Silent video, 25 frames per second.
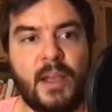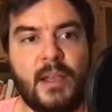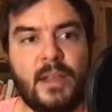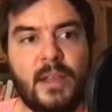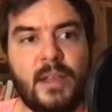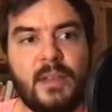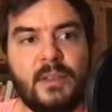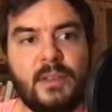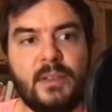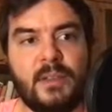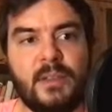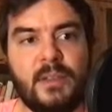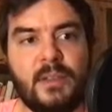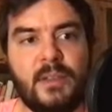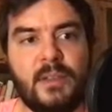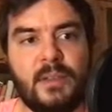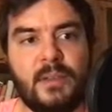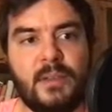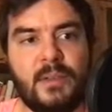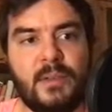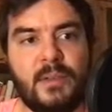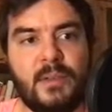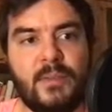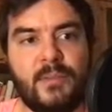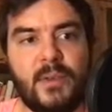and
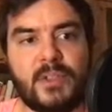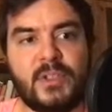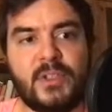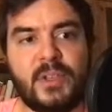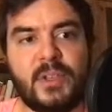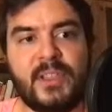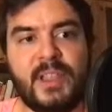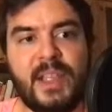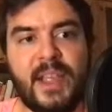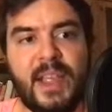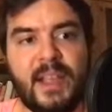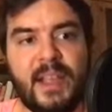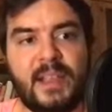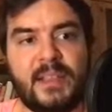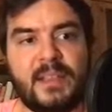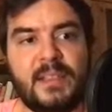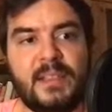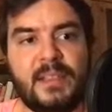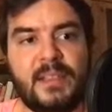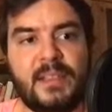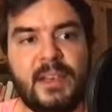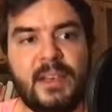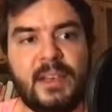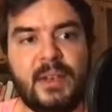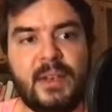first you get the x, and
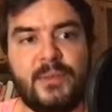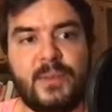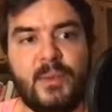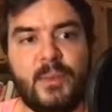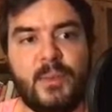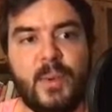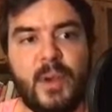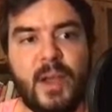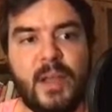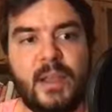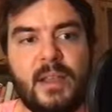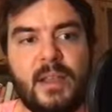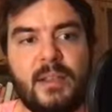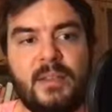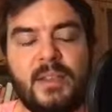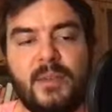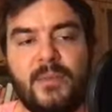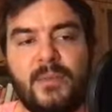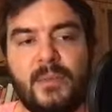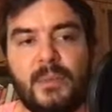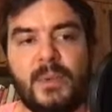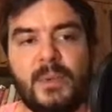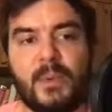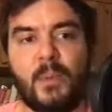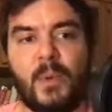then you have the y, and then
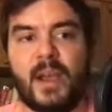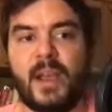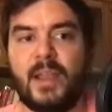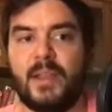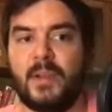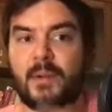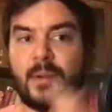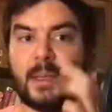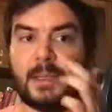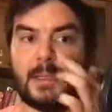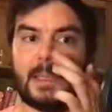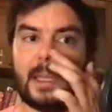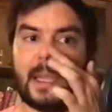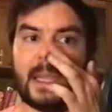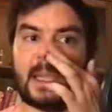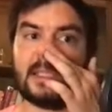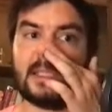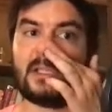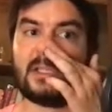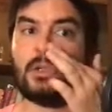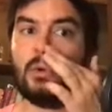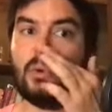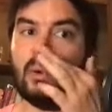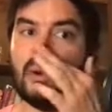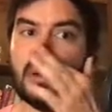from the y you get the
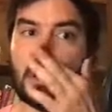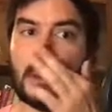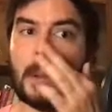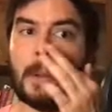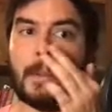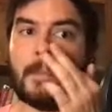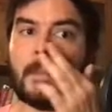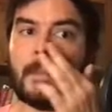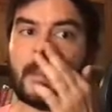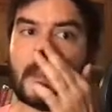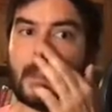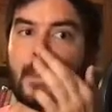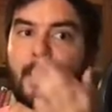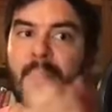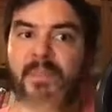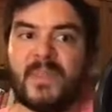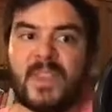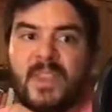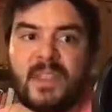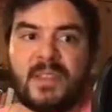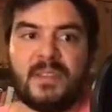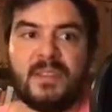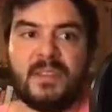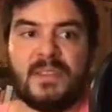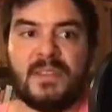x2,
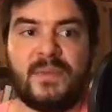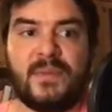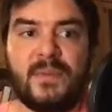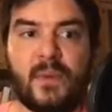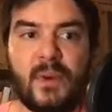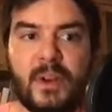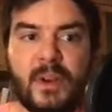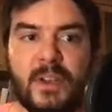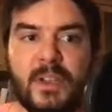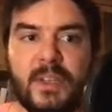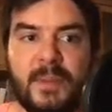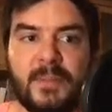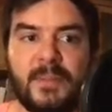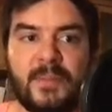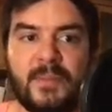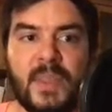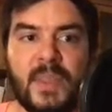this is 40,